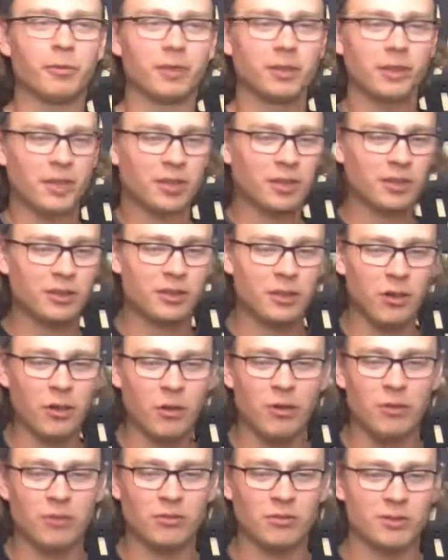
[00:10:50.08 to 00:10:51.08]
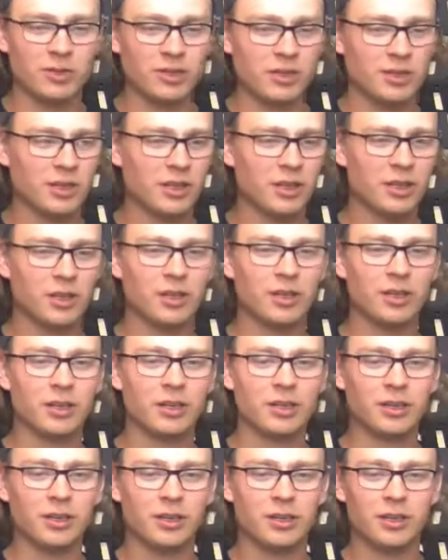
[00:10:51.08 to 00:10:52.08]
with the horn. She went to find her other ones.
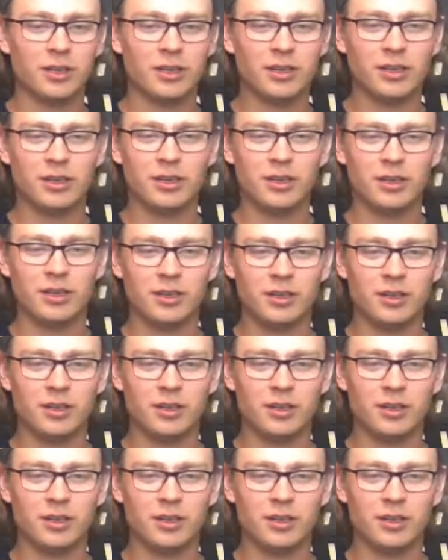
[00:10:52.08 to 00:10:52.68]
Our